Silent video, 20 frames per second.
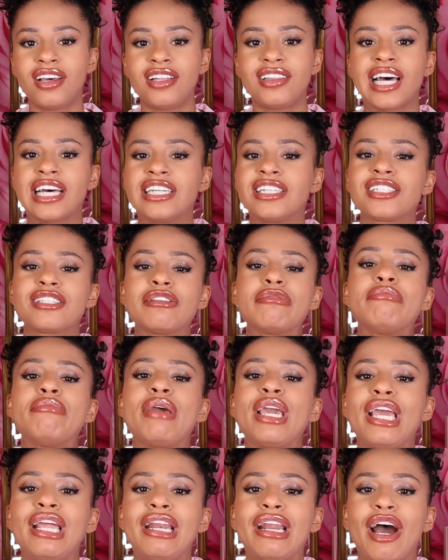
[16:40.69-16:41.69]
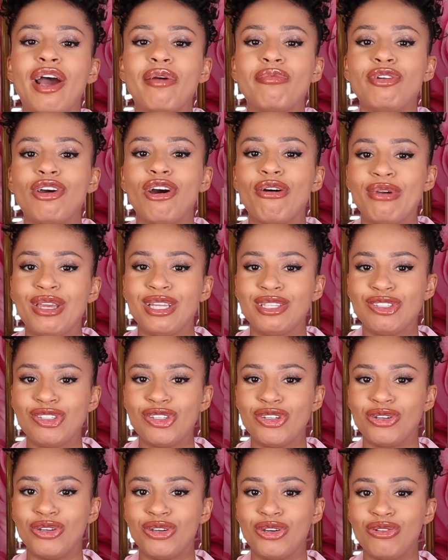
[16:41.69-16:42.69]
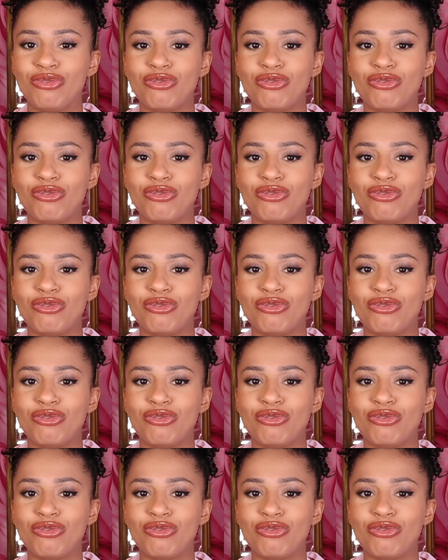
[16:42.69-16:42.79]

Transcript: That doesn't mean I'm going to